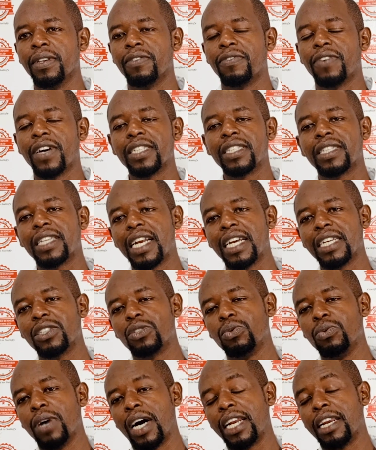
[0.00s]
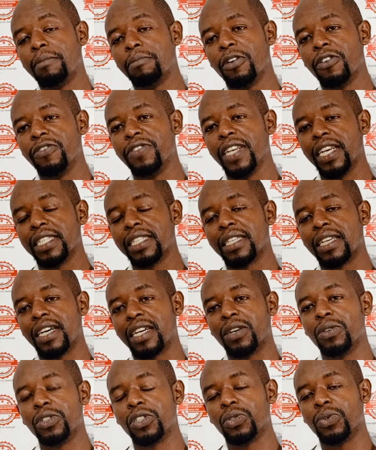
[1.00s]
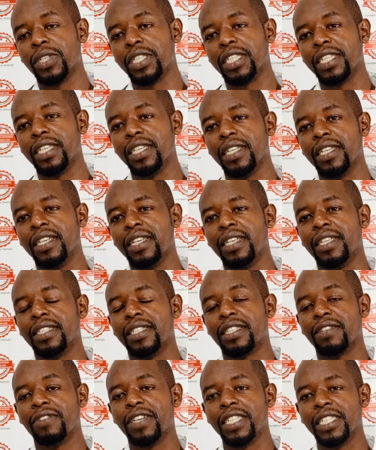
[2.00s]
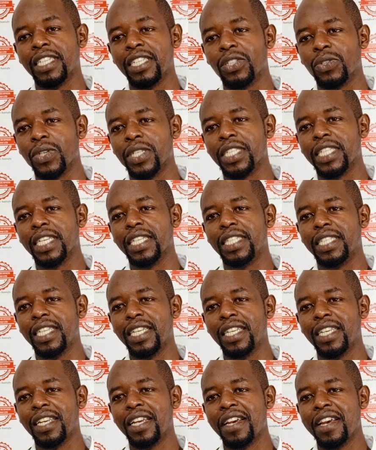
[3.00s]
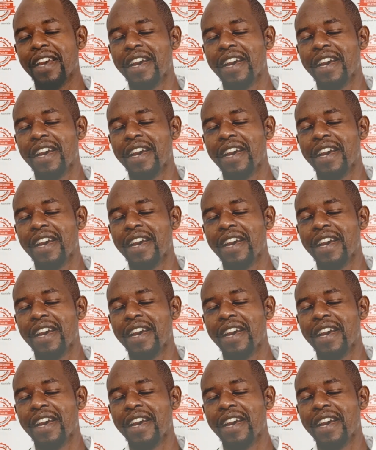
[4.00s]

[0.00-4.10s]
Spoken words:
Fast track to a number of years, around 2017, 2018,